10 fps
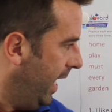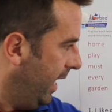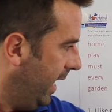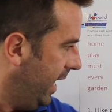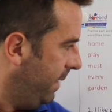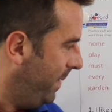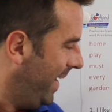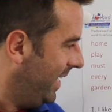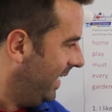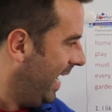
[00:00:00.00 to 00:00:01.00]
He
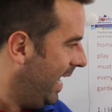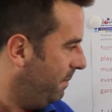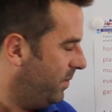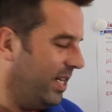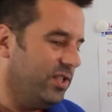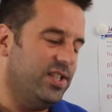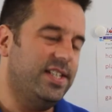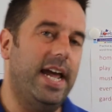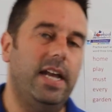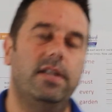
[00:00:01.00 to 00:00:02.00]
played games
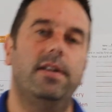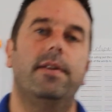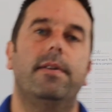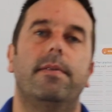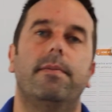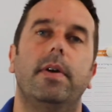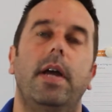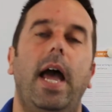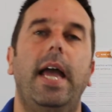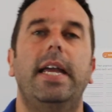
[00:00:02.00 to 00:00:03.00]
instead.
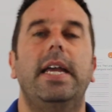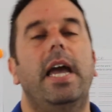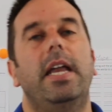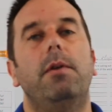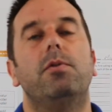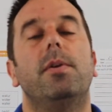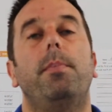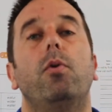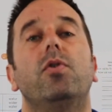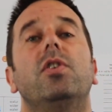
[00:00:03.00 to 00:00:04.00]
Again, he was
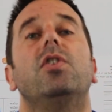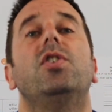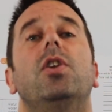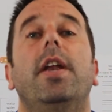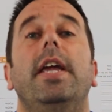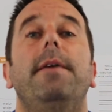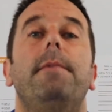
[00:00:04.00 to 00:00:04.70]
supposed to study,